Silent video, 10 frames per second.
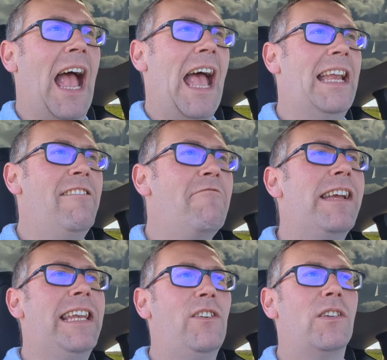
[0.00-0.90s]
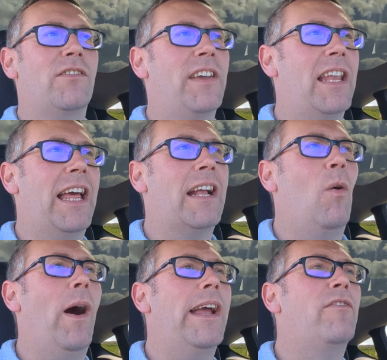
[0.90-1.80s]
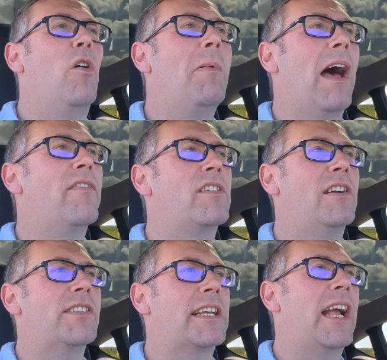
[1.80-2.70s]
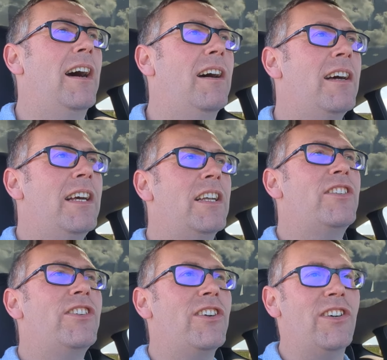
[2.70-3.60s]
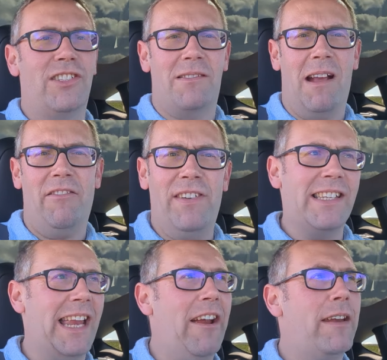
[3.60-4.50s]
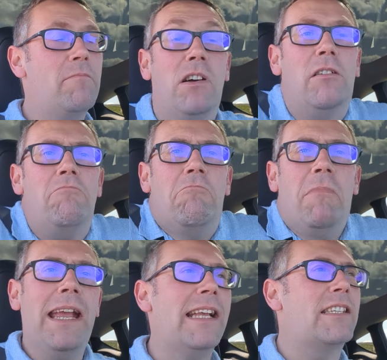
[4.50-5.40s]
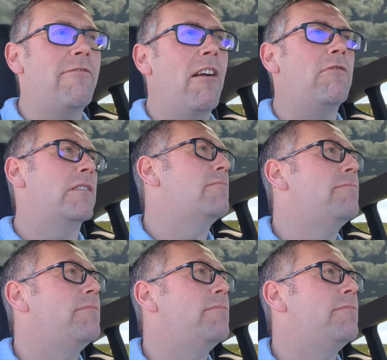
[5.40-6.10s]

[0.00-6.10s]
And it really does feel like a wide footpath because the car just about fits down it, but it's a road.